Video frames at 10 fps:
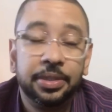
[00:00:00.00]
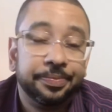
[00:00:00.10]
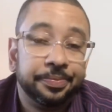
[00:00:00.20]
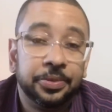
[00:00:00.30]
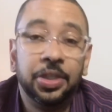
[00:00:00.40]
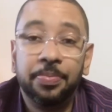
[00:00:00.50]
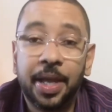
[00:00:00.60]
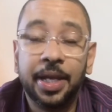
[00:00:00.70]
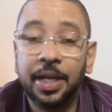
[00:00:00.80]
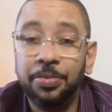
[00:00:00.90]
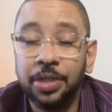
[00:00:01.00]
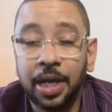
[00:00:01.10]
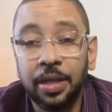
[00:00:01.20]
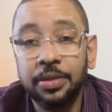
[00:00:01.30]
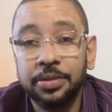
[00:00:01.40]
you can make a couple
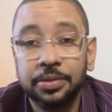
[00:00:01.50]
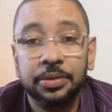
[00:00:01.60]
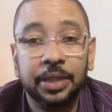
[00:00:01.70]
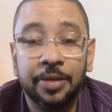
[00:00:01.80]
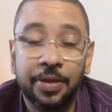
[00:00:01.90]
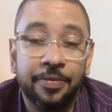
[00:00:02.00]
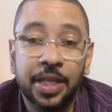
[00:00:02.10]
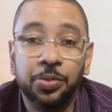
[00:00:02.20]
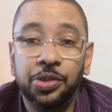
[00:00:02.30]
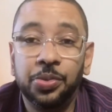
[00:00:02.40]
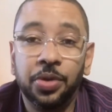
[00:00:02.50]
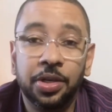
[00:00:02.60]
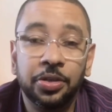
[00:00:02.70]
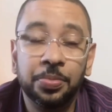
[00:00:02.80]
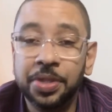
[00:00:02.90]
dollars if that's what you
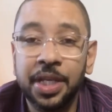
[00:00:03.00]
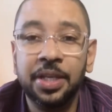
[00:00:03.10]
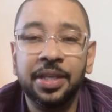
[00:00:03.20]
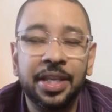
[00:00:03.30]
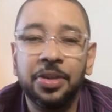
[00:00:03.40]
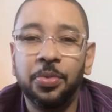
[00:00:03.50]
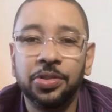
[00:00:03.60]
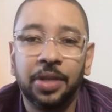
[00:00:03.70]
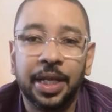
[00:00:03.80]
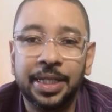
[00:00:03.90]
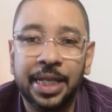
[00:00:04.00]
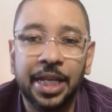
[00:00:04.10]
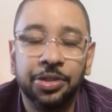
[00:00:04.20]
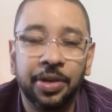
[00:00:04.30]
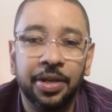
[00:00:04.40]
want to do. But then you're more so like a day
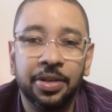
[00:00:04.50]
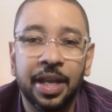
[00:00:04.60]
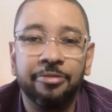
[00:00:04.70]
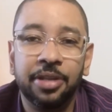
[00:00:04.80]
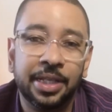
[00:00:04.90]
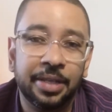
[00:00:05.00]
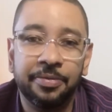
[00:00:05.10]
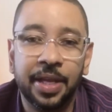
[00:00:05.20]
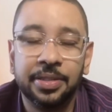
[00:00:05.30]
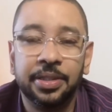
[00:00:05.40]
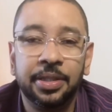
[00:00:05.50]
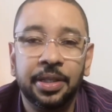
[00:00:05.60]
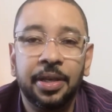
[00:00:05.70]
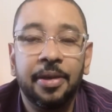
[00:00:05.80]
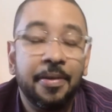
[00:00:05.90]
trader. You're not really investing.
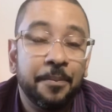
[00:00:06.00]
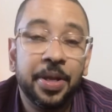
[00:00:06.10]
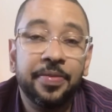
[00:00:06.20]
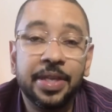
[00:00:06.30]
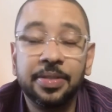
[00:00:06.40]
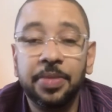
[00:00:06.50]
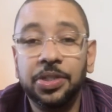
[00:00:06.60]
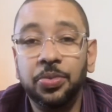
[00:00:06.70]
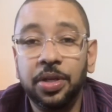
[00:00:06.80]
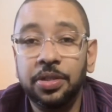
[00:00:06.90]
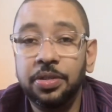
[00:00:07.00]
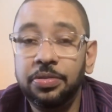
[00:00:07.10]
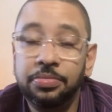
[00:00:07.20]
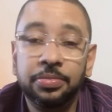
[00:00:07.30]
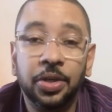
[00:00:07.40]
But if that's something that you want to
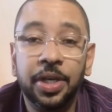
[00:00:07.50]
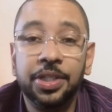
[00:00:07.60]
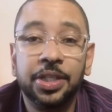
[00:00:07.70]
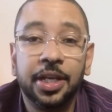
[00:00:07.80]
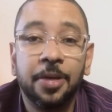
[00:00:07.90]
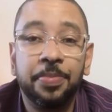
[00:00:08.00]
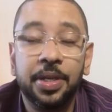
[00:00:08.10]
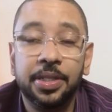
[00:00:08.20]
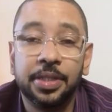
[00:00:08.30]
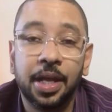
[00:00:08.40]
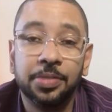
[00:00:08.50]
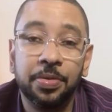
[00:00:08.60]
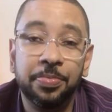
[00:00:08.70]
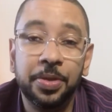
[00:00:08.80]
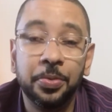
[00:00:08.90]
do, go ahead and check out penny stocks.
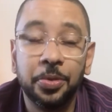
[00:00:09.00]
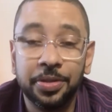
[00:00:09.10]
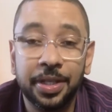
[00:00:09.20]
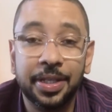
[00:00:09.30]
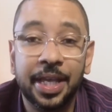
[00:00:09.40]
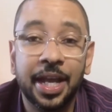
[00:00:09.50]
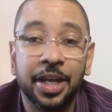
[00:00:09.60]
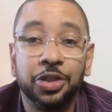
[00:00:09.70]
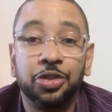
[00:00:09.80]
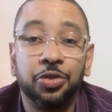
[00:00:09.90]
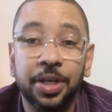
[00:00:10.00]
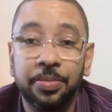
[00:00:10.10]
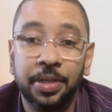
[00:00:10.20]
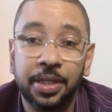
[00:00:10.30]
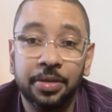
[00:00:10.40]
But be warned that they are
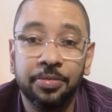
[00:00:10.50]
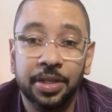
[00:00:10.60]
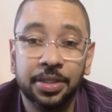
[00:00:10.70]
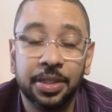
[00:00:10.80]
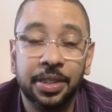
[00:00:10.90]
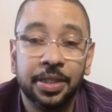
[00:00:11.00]
extremely risky.